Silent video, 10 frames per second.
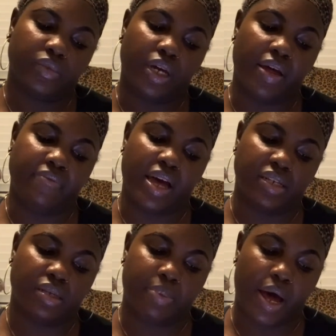and
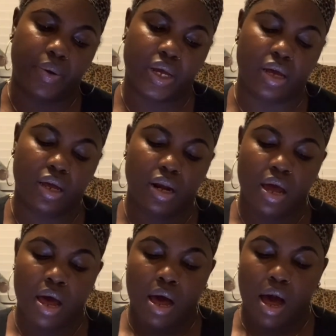that's about it.
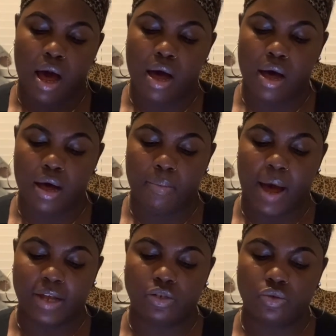
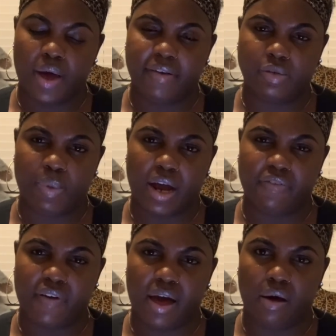I do have
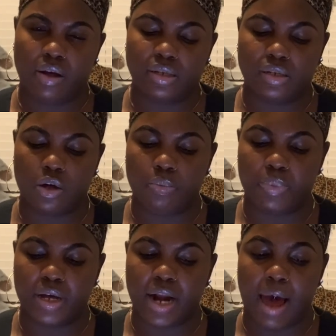Spotify also,
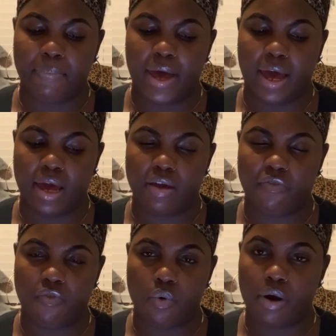but I pay
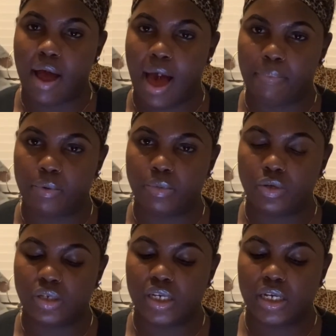for Apple
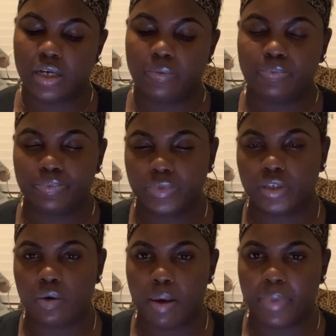Music,
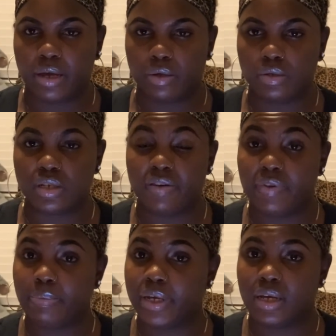so I make use of
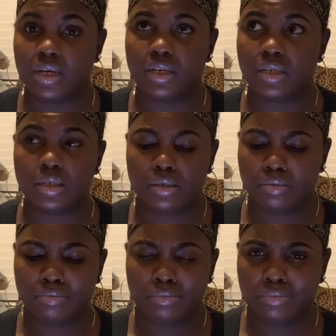it because
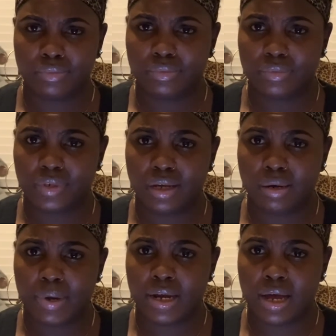ain't
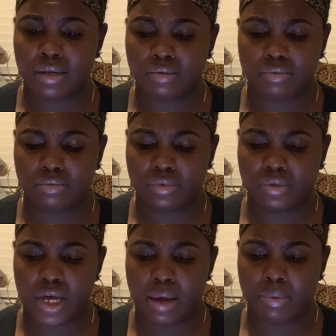nobody got
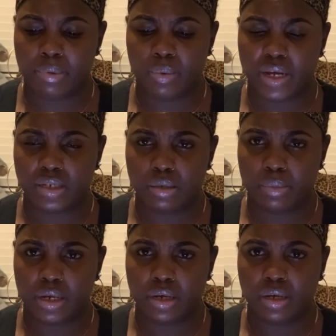time to be wasting
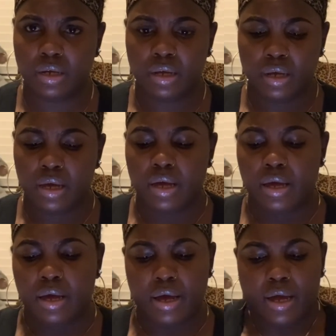money.
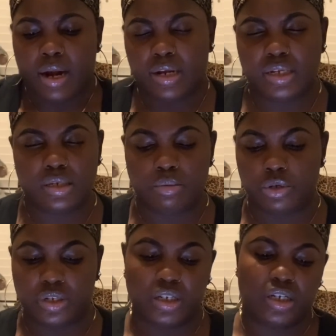And I listen to
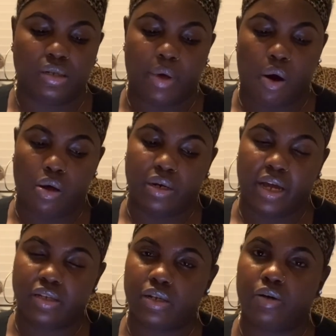music just about all day,
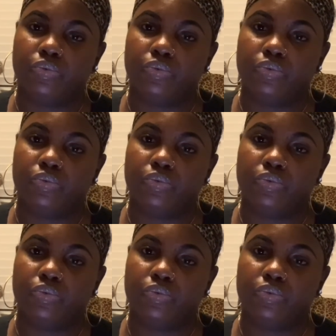so